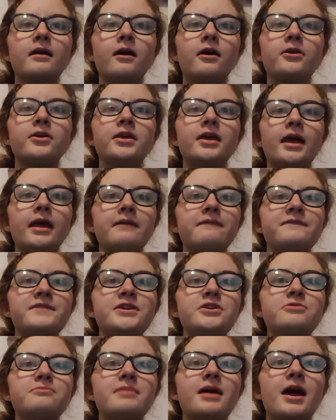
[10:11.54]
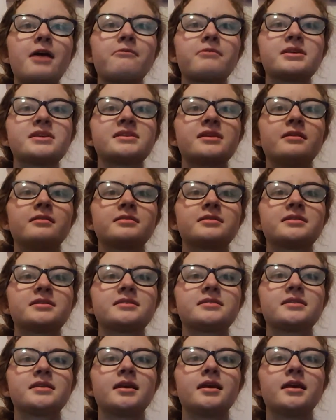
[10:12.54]
Okay, view my
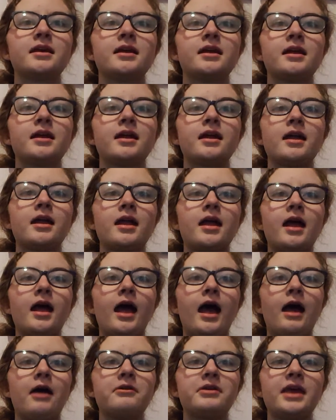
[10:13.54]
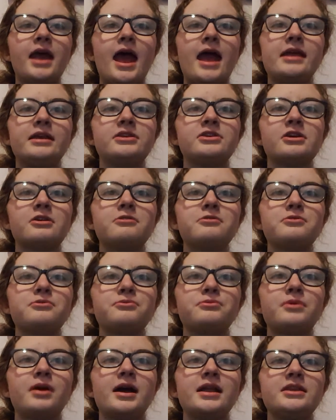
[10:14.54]
results. Okay, I don't
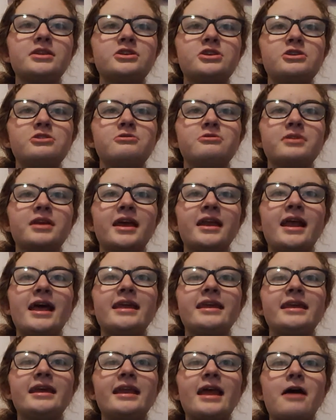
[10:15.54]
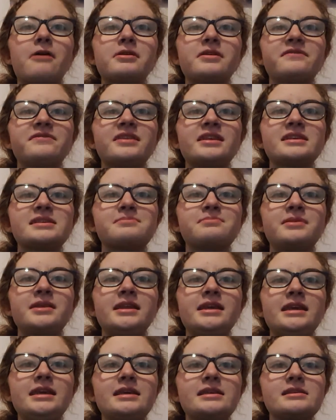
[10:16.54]
want to. Can I get out of this,
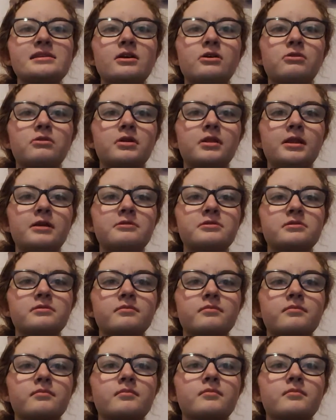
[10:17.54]
please? Oh, close.